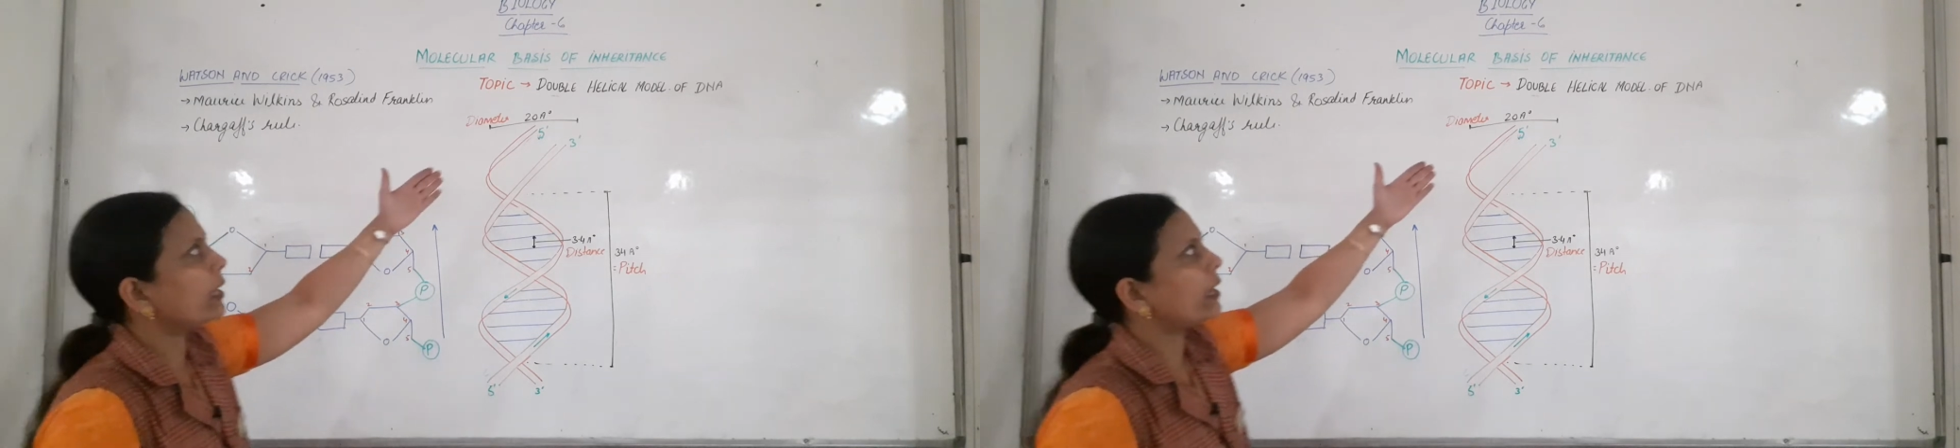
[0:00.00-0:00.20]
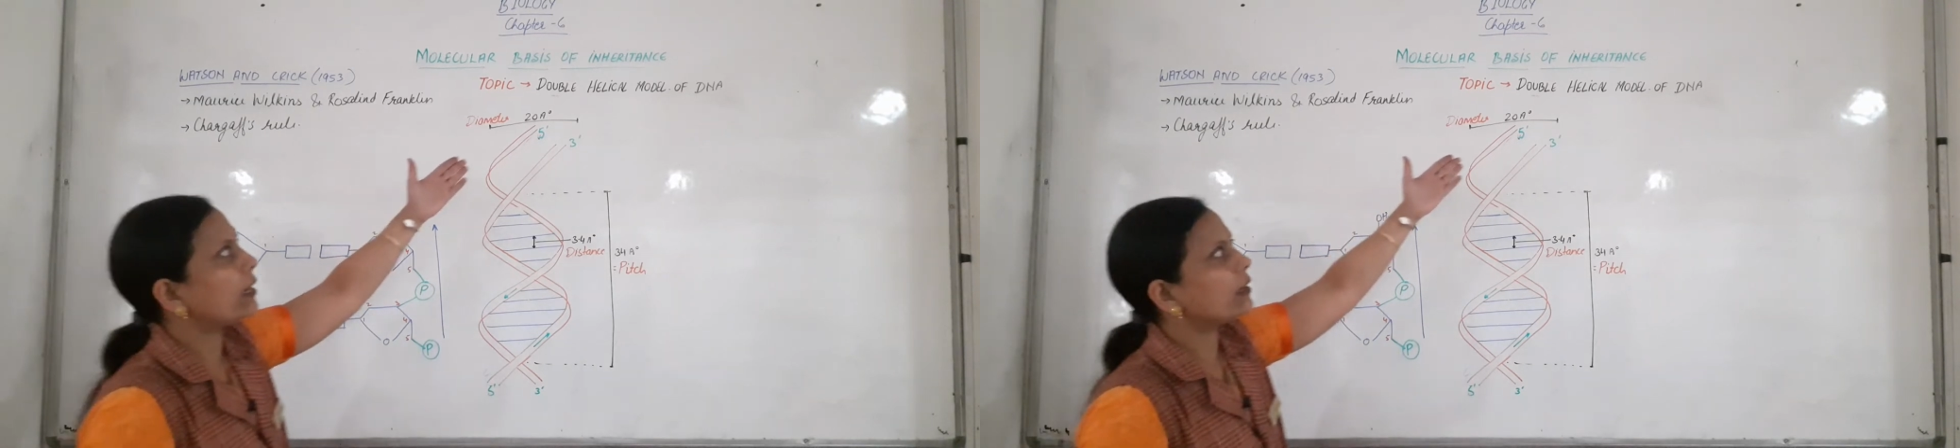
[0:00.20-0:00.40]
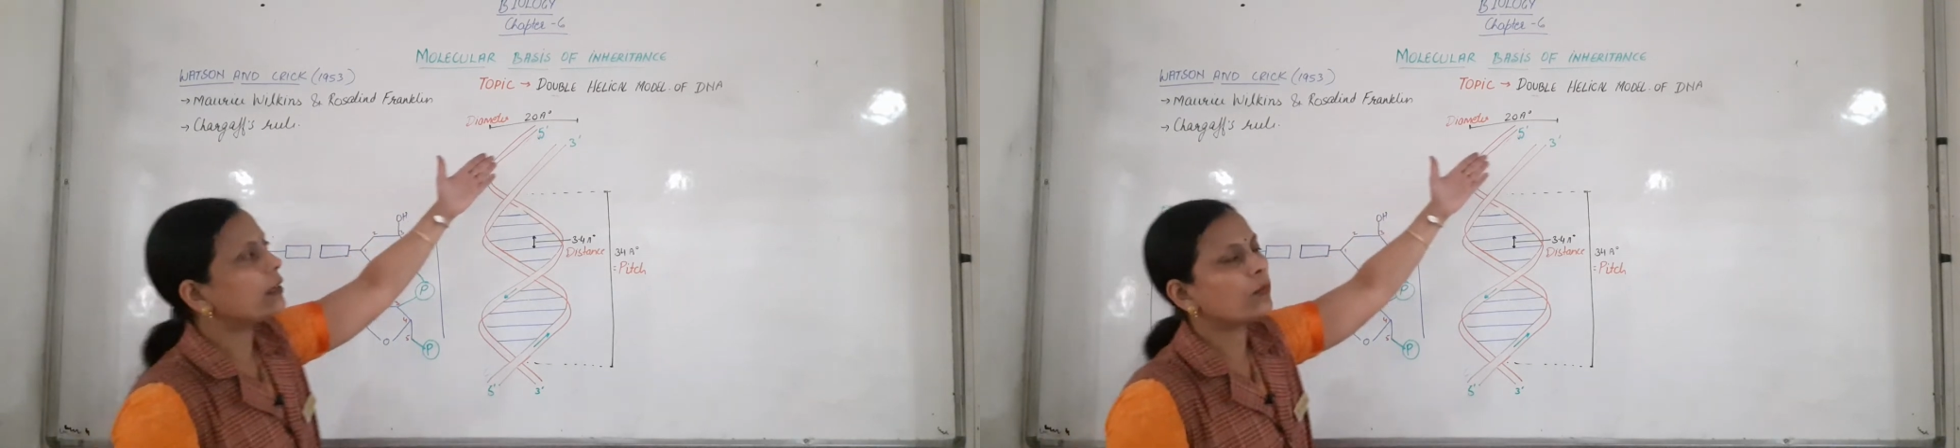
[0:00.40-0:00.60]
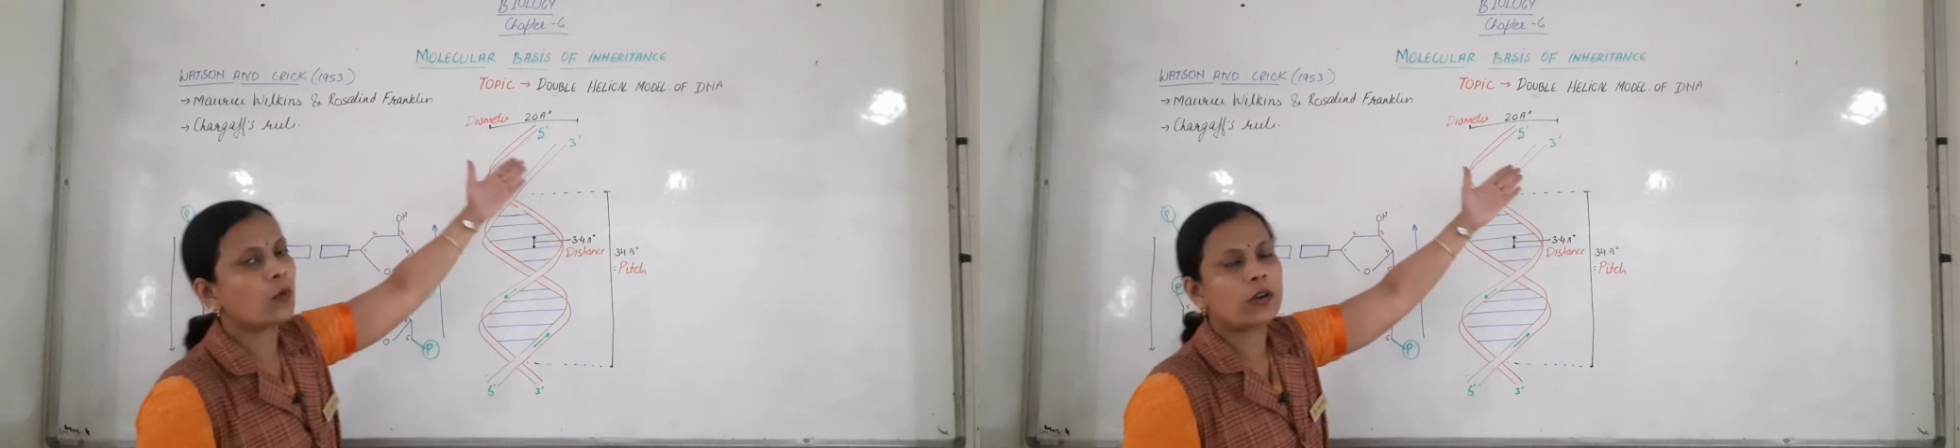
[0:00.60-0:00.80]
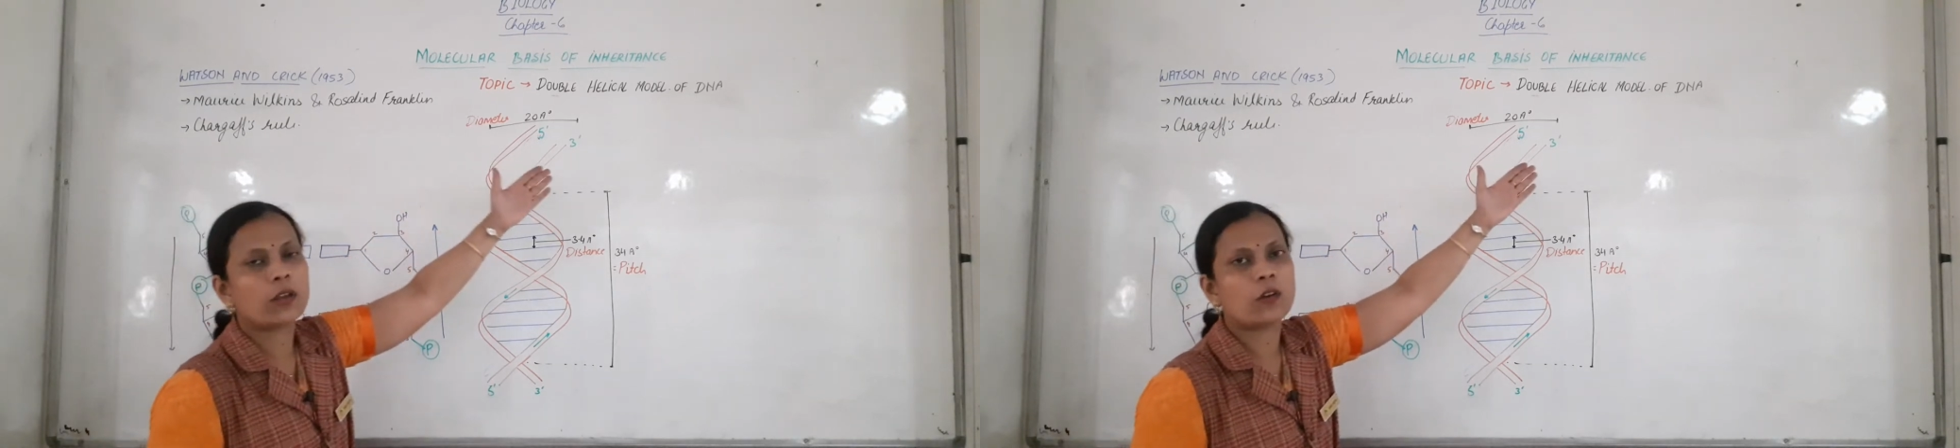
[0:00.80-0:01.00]
helical
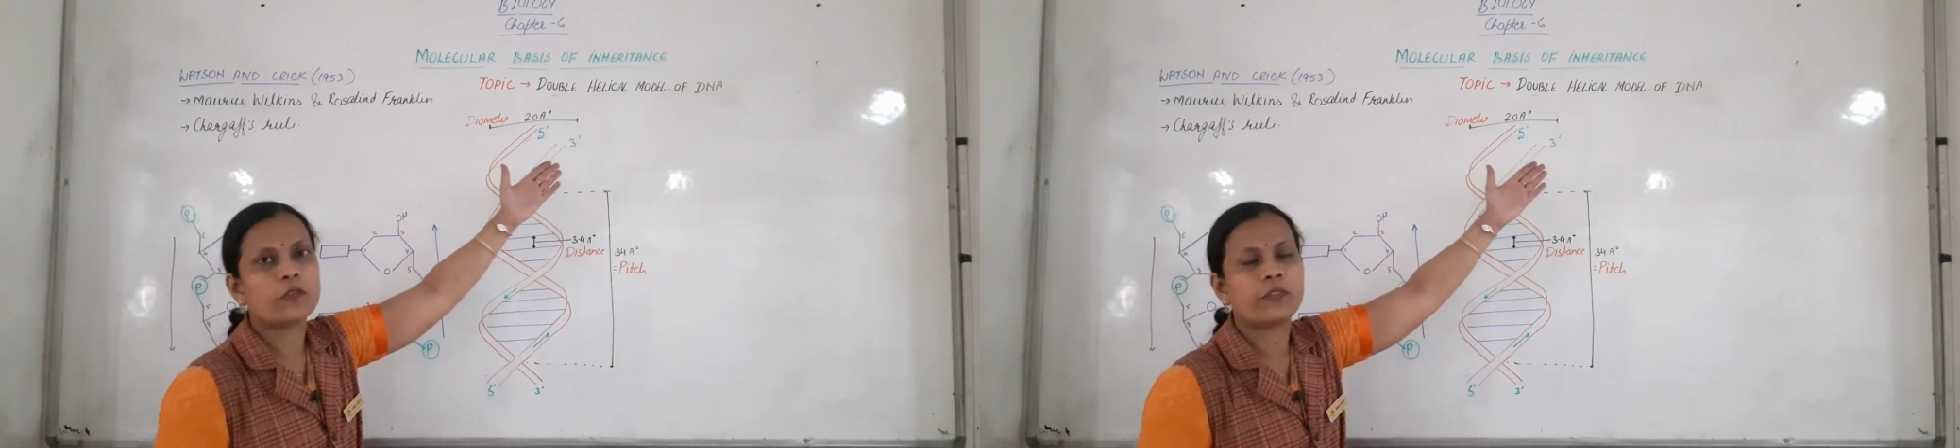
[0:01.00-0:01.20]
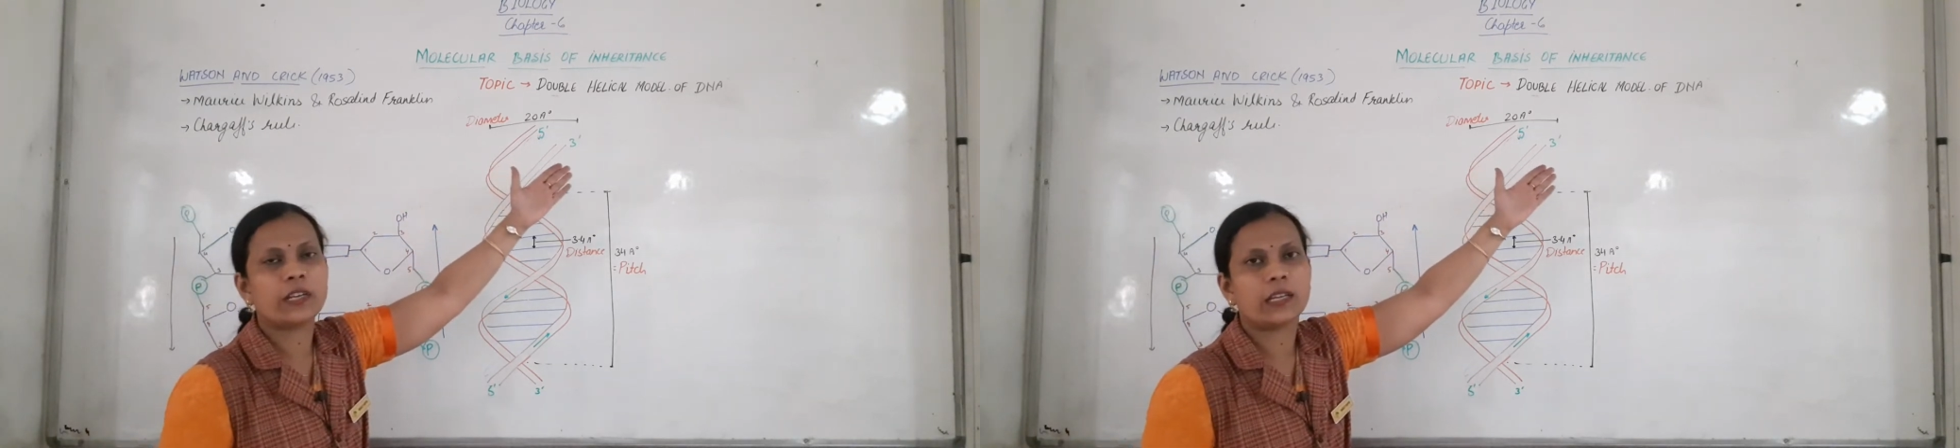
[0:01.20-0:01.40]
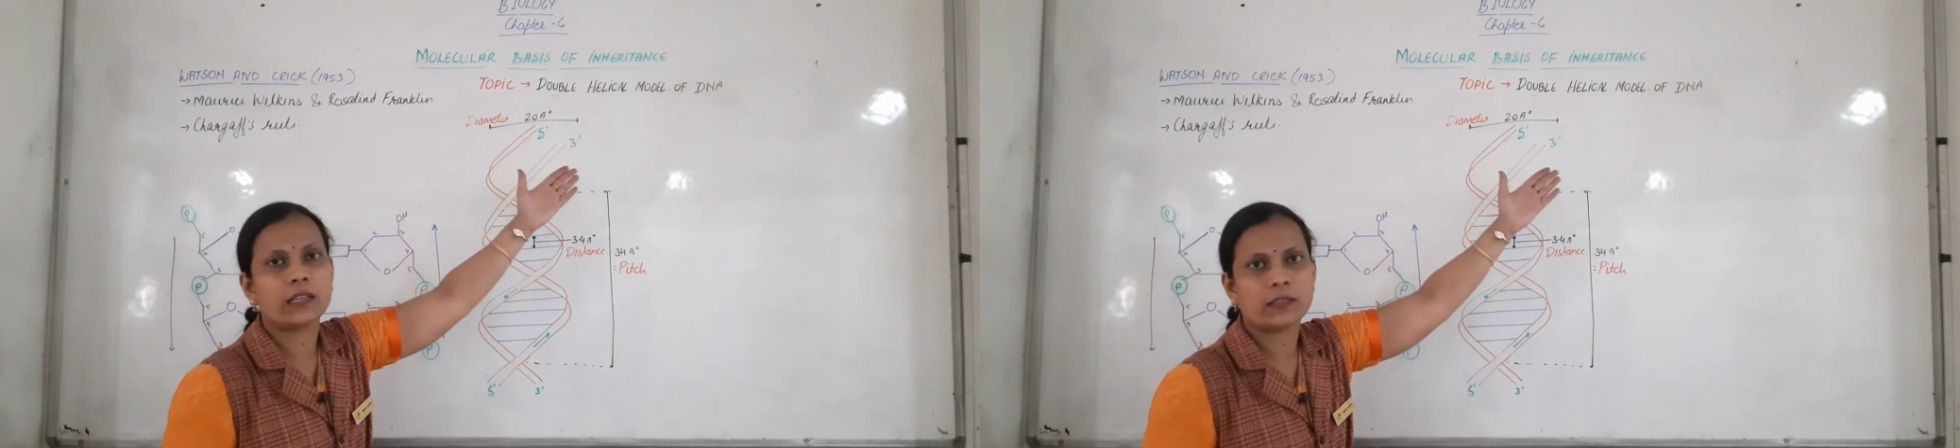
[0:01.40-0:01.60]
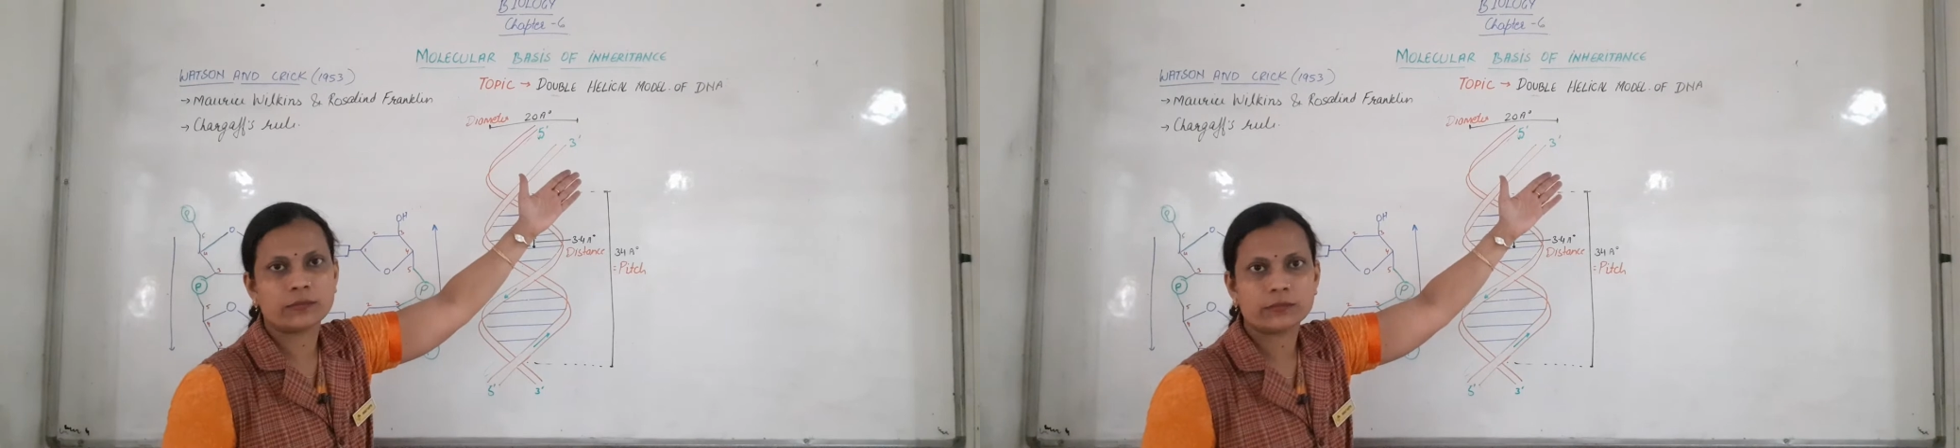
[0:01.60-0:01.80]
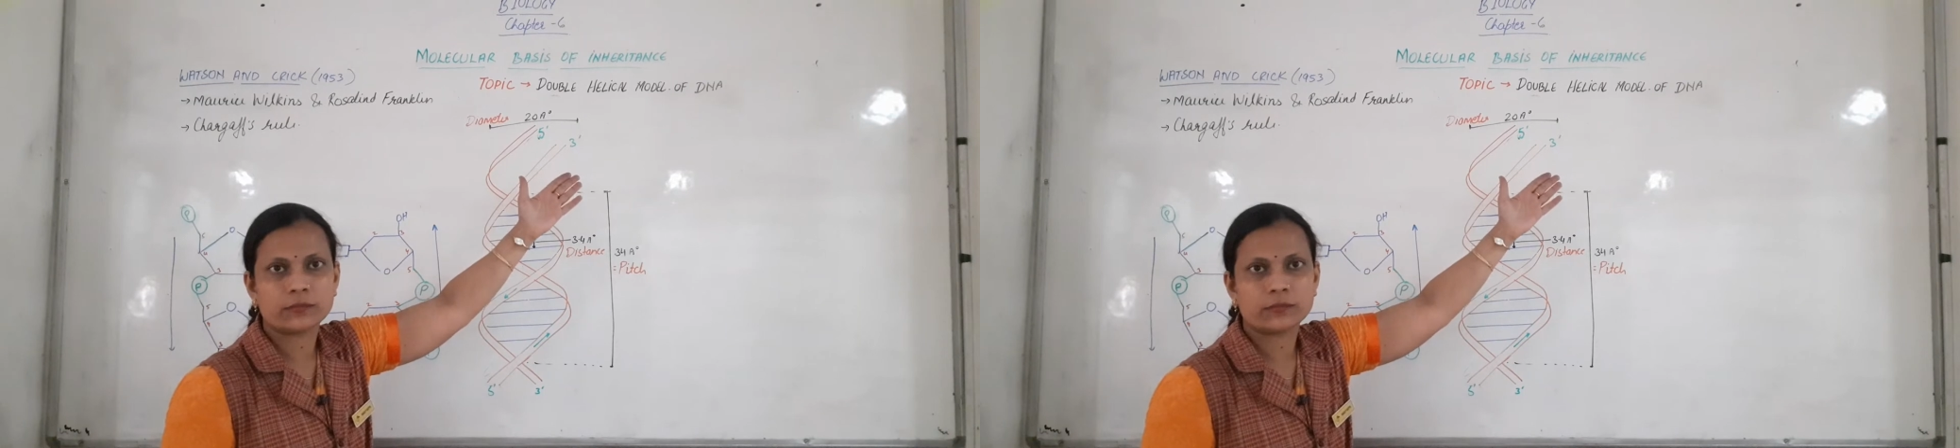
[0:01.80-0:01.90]
model of DNA.